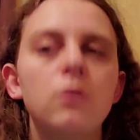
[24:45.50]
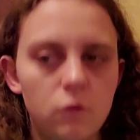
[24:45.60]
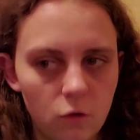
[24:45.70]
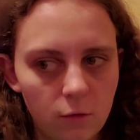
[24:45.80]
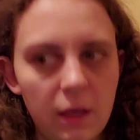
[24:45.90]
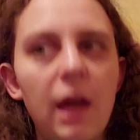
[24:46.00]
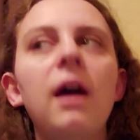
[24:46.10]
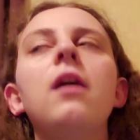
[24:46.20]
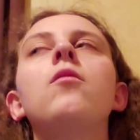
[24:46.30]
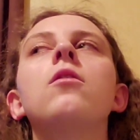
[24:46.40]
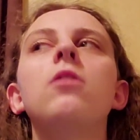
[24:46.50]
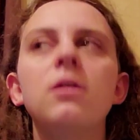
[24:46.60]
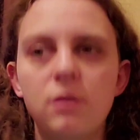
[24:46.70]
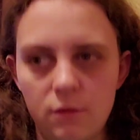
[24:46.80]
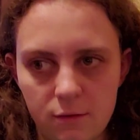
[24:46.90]
So yeah,
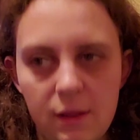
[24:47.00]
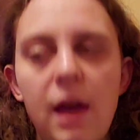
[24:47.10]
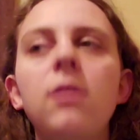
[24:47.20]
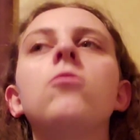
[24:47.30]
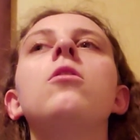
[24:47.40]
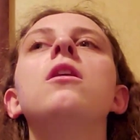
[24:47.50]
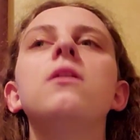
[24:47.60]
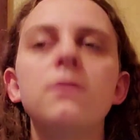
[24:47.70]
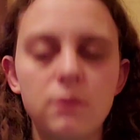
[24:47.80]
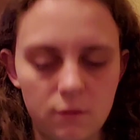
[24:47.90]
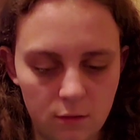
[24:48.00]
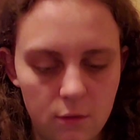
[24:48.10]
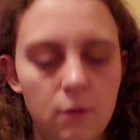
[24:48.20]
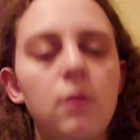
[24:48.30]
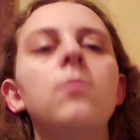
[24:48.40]
everyone, that was
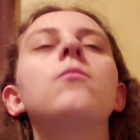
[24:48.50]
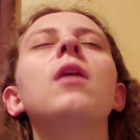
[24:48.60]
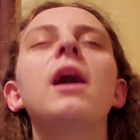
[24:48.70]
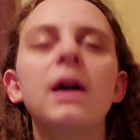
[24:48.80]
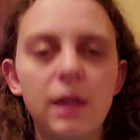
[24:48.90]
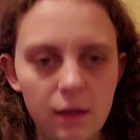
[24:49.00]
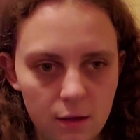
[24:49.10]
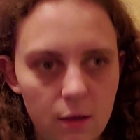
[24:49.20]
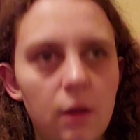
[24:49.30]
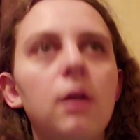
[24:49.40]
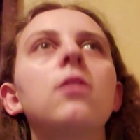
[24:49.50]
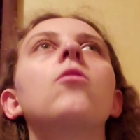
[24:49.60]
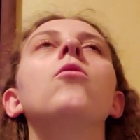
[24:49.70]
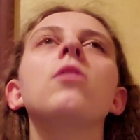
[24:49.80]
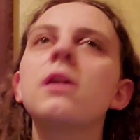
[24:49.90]
my
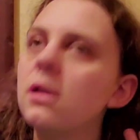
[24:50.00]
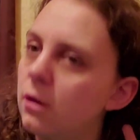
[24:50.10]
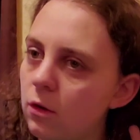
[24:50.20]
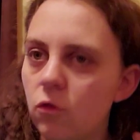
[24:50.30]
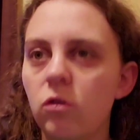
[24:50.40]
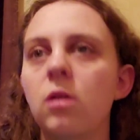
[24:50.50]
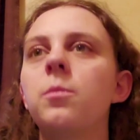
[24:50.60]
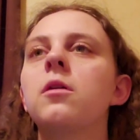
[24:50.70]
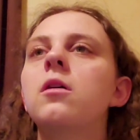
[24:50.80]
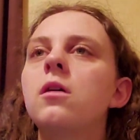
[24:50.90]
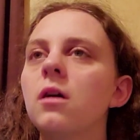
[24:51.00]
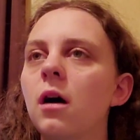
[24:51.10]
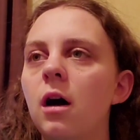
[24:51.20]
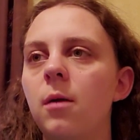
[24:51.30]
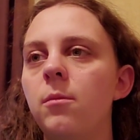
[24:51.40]
Oregon trip
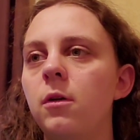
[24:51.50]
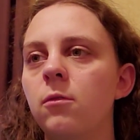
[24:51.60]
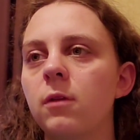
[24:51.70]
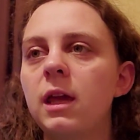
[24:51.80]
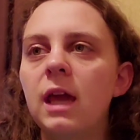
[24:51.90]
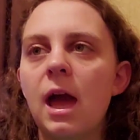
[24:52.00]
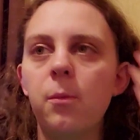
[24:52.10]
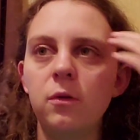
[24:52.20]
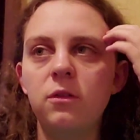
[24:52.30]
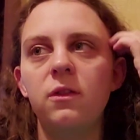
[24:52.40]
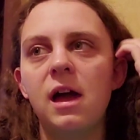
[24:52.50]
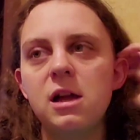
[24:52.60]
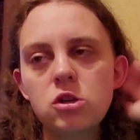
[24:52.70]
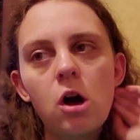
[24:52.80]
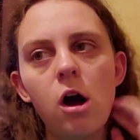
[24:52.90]
recap
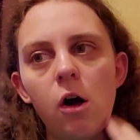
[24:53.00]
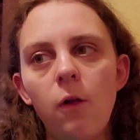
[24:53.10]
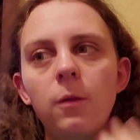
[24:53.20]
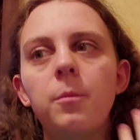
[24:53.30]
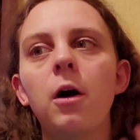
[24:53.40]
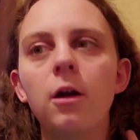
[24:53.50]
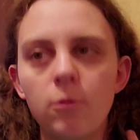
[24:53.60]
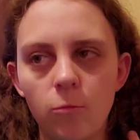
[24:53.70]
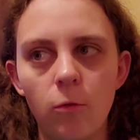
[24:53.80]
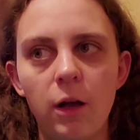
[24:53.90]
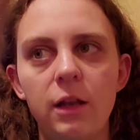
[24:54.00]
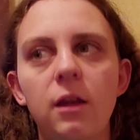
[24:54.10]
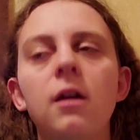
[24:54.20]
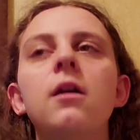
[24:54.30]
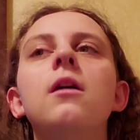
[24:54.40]
/ haul part 1.